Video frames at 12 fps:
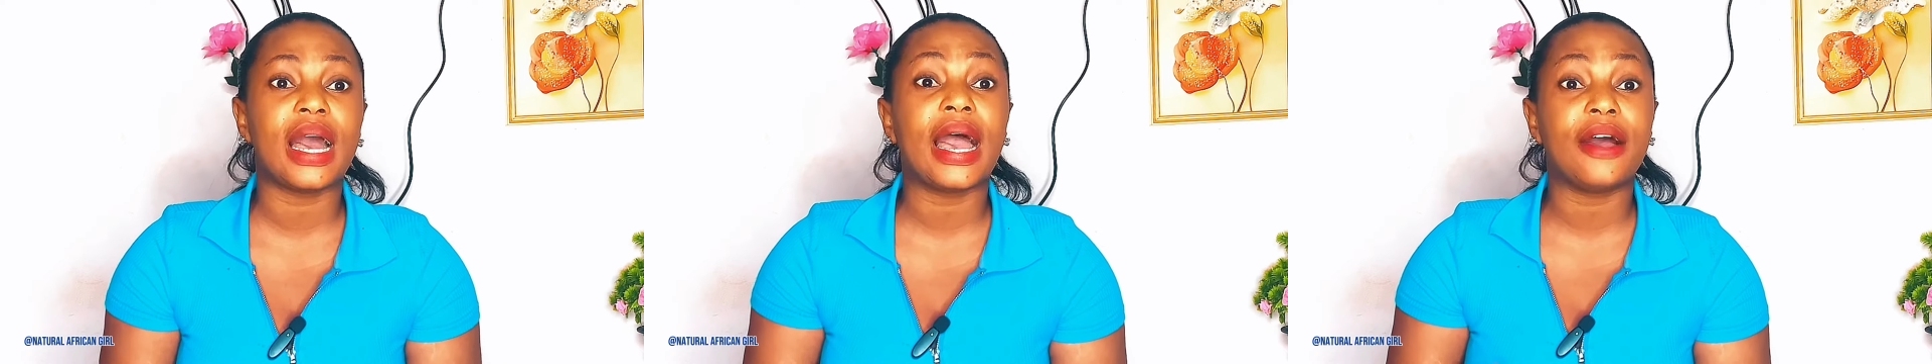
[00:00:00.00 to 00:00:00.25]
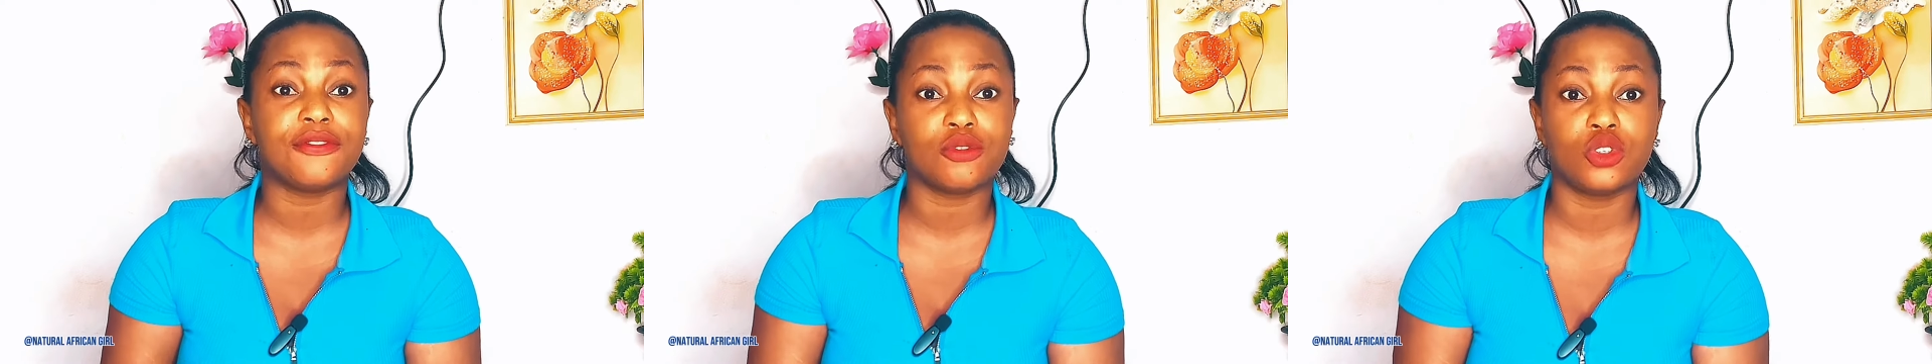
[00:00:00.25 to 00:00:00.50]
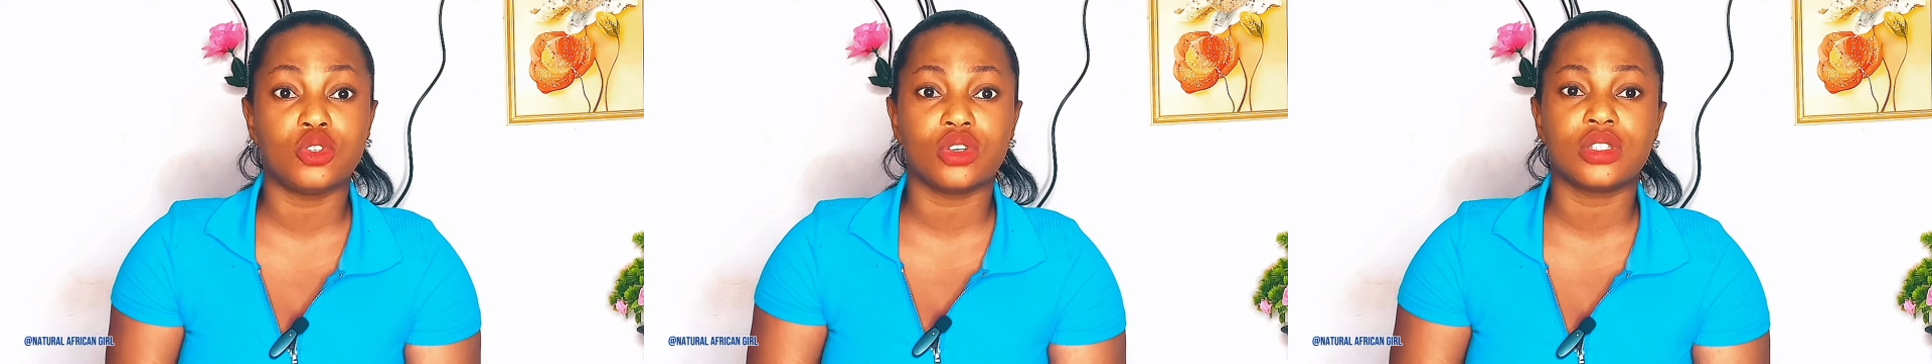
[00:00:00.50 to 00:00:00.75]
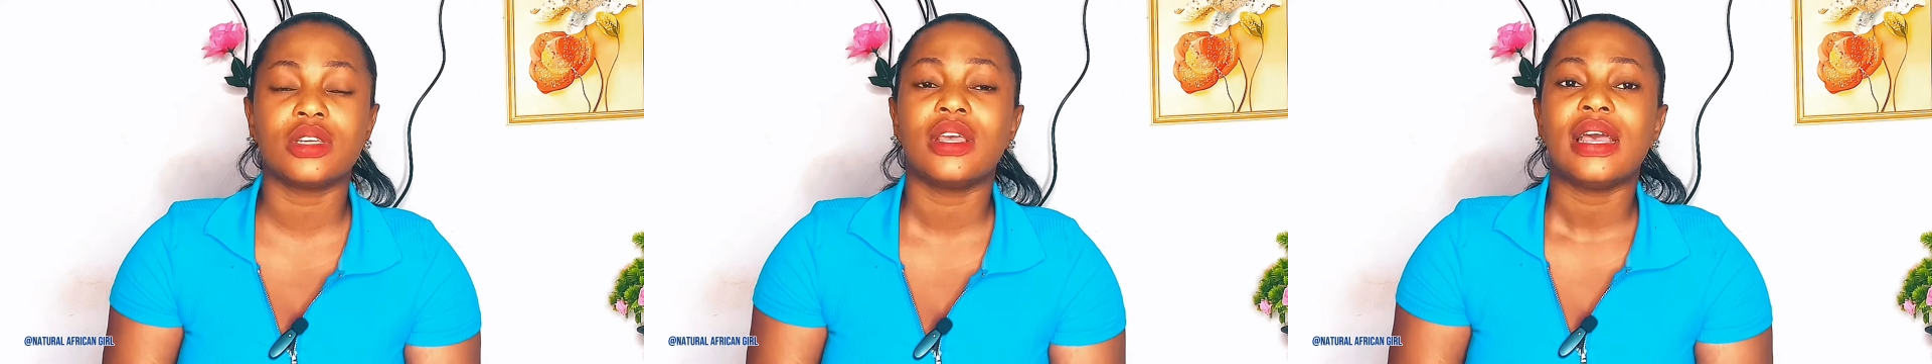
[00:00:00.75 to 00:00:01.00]
I have to
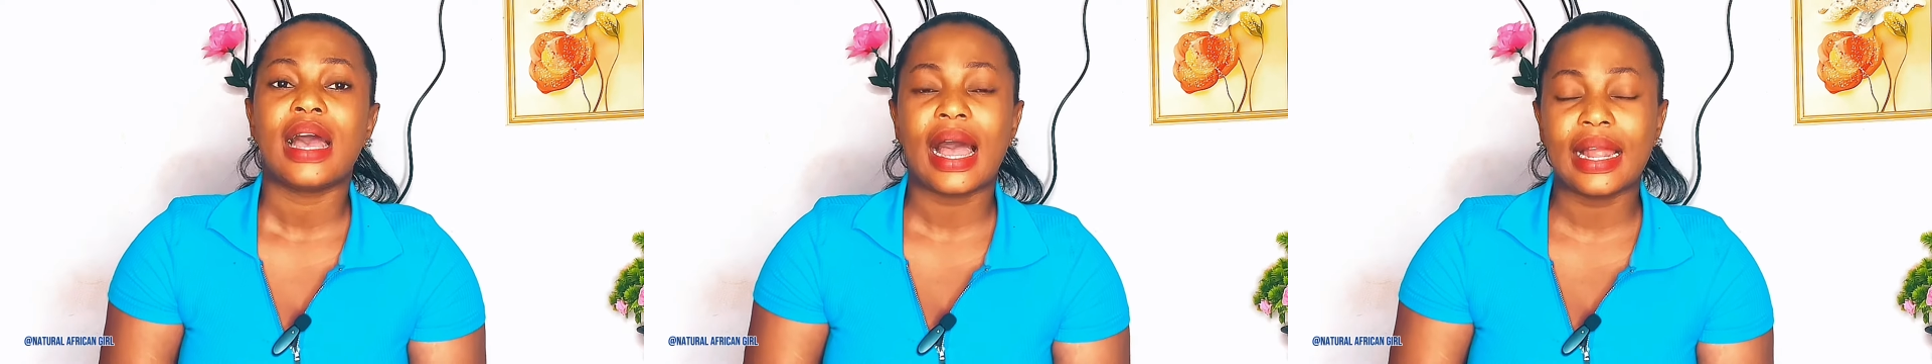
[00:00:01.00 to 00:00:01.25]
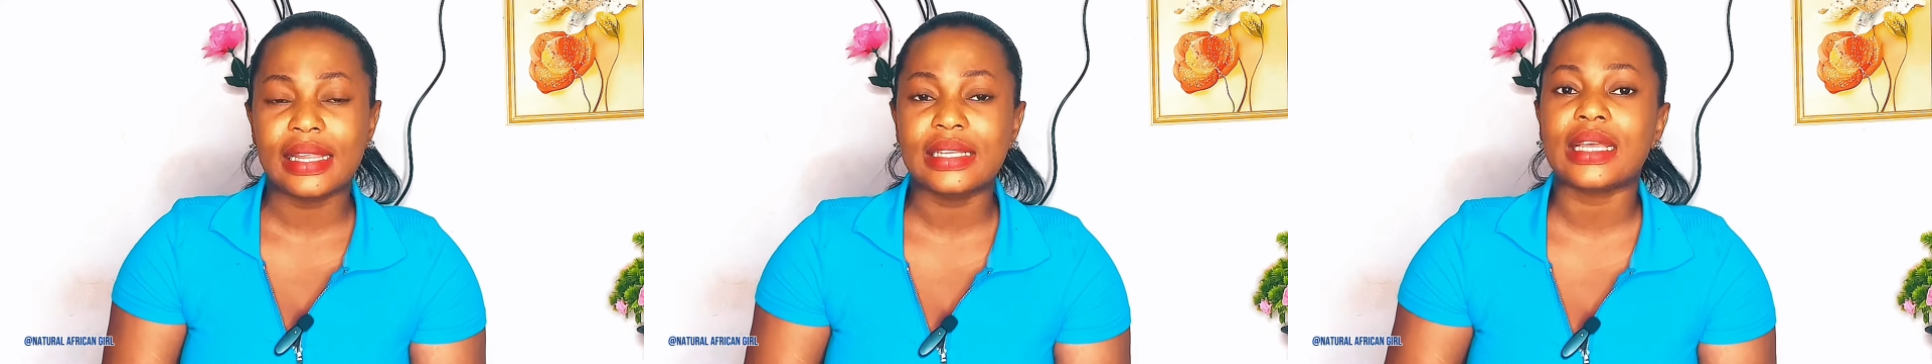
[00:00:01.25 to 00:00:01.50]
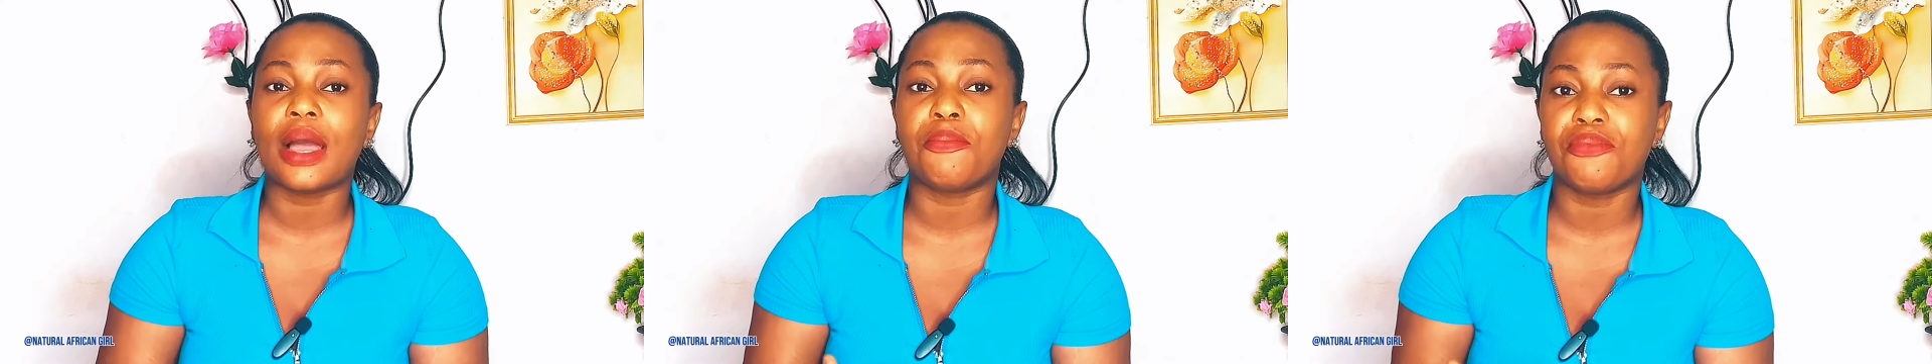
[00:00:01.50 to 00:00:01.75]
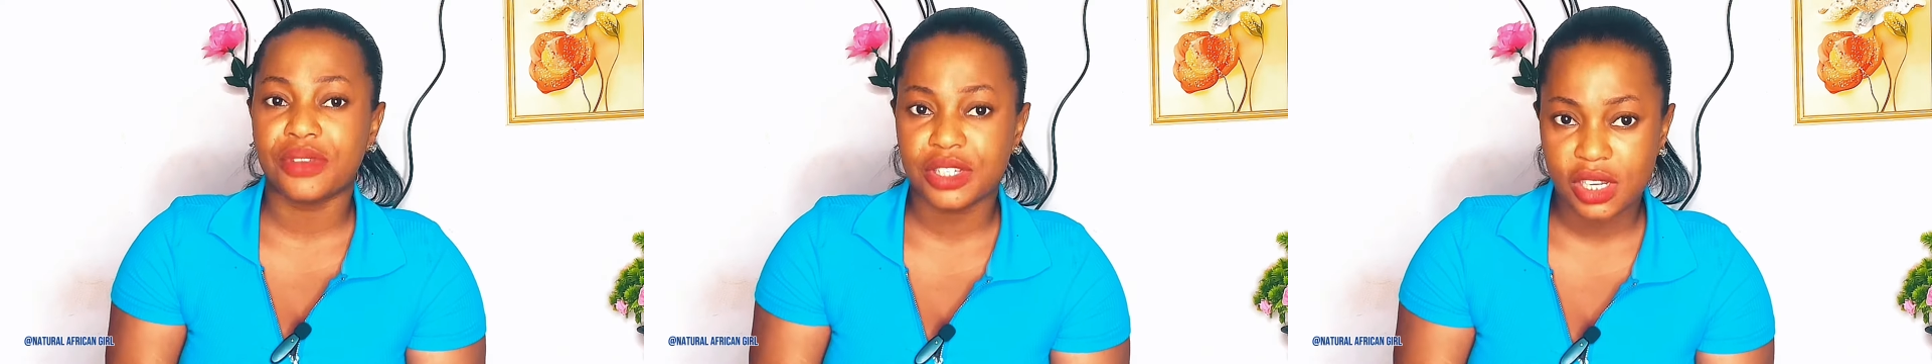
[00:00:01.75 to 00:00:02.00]
just at least
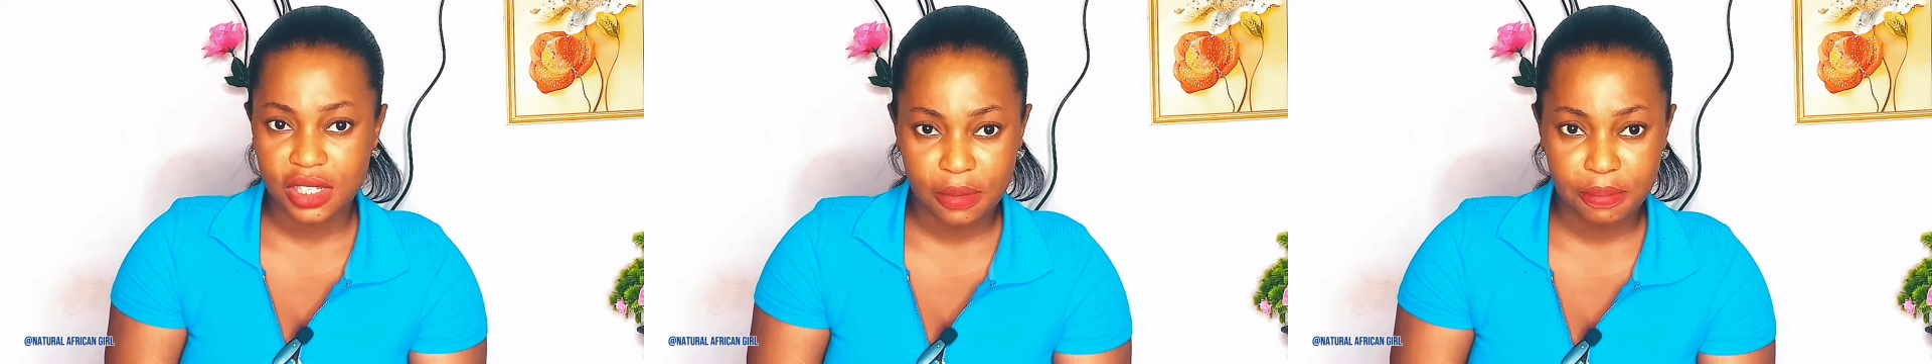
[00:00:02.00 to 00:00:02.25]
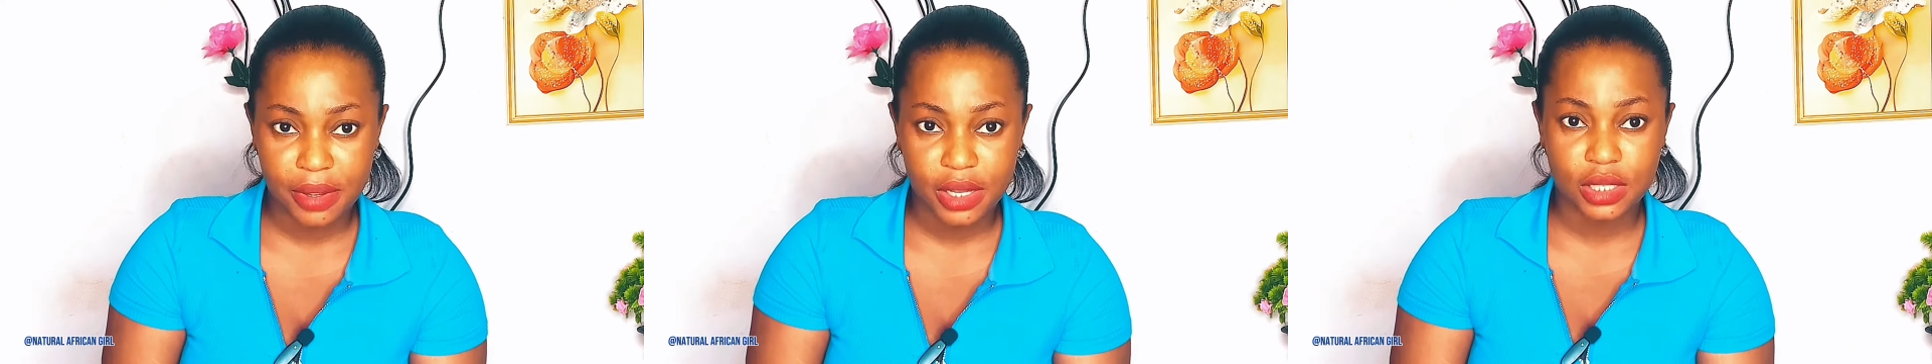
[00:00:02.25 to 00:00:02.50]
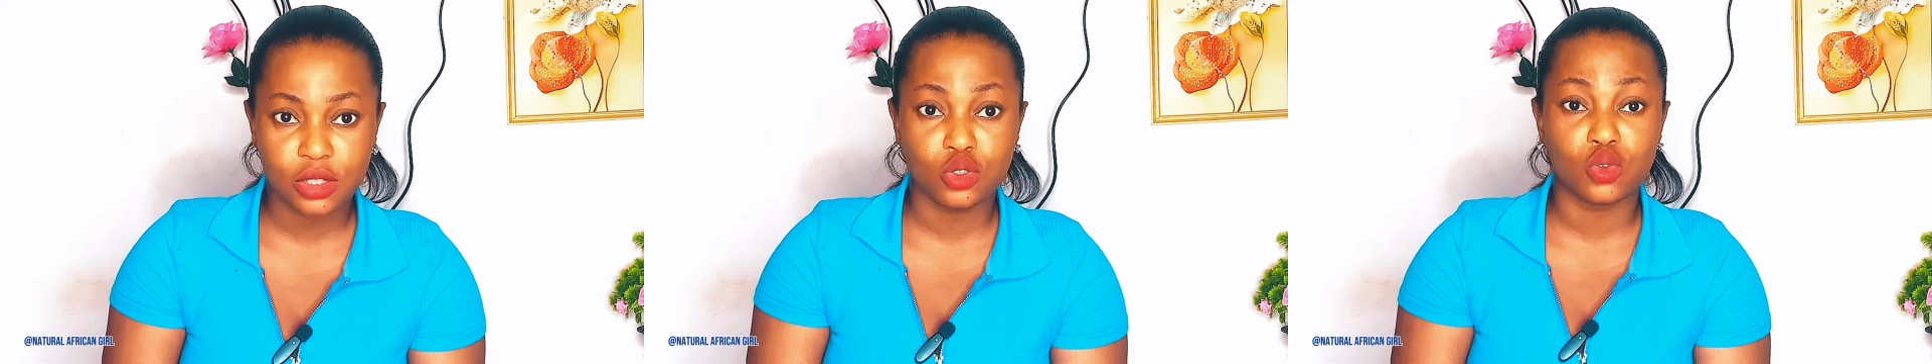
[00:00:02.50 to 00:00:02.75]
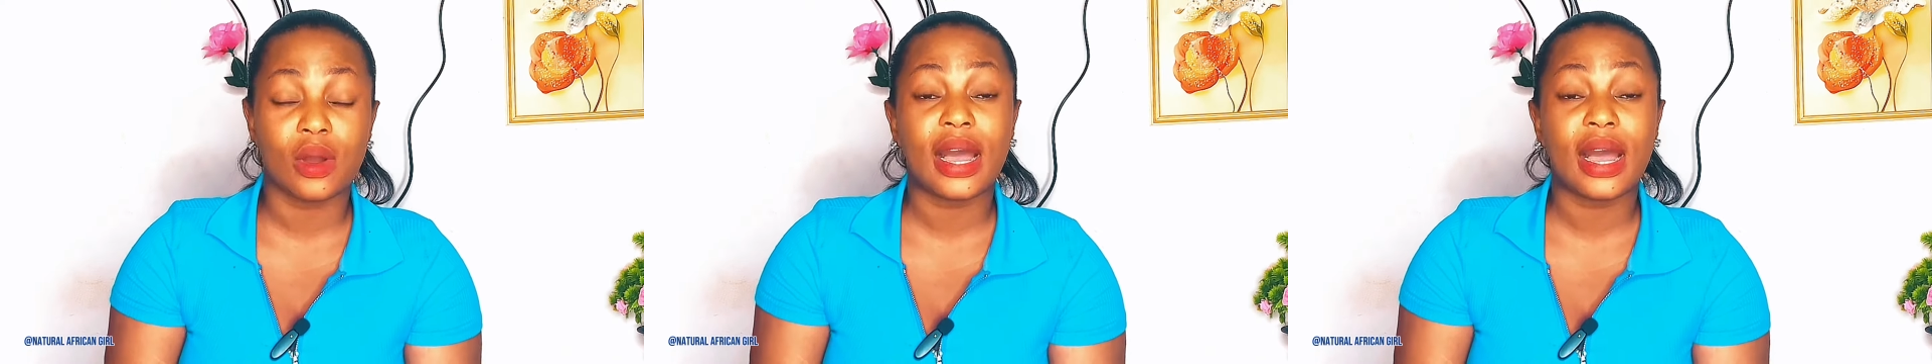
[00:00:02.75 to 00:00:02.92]
appreciate the person to